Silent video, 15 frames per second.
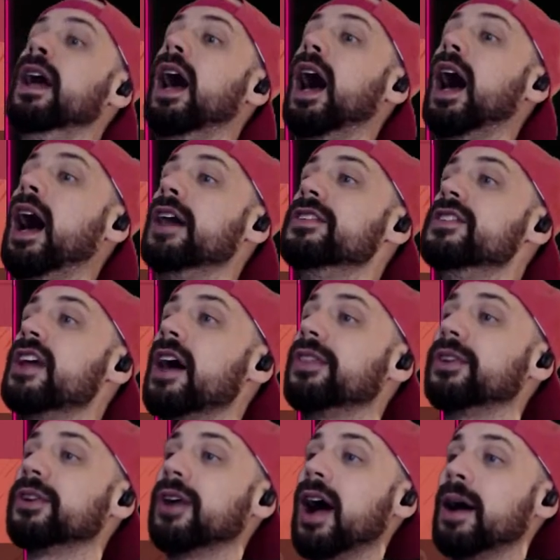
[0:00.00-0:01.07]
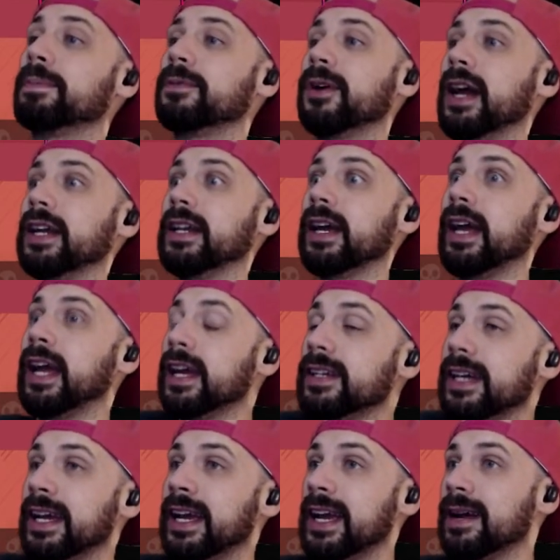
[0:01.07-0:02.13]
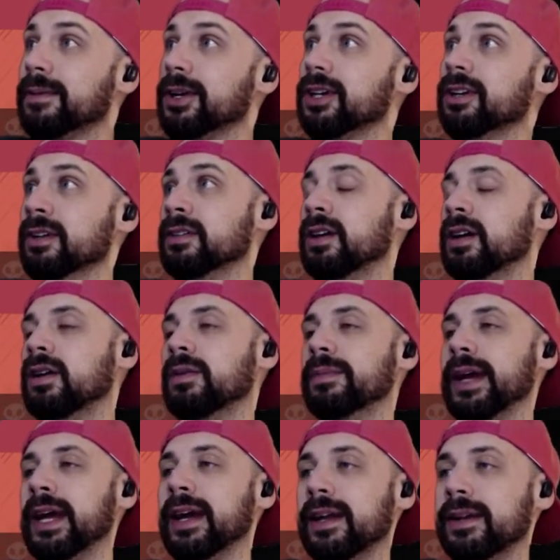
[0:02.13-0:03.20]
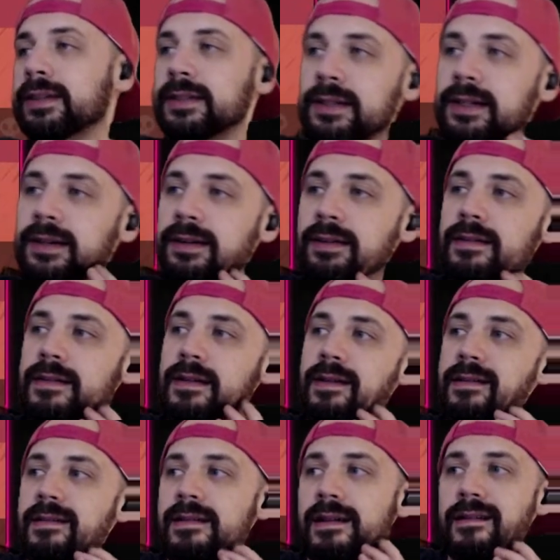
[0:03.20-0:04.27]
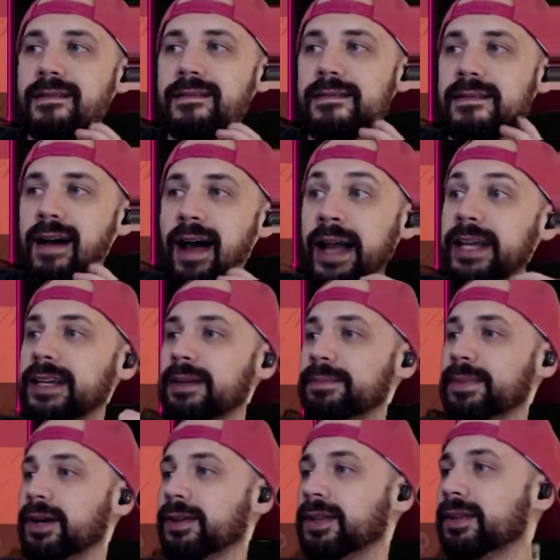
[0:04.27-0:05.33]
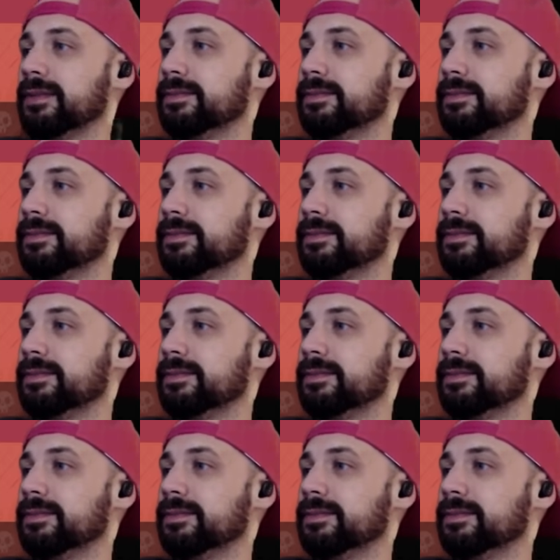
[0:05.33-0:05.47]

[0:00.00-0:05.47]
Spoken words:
Another upgrade and a hammer. Oh man, I could get both.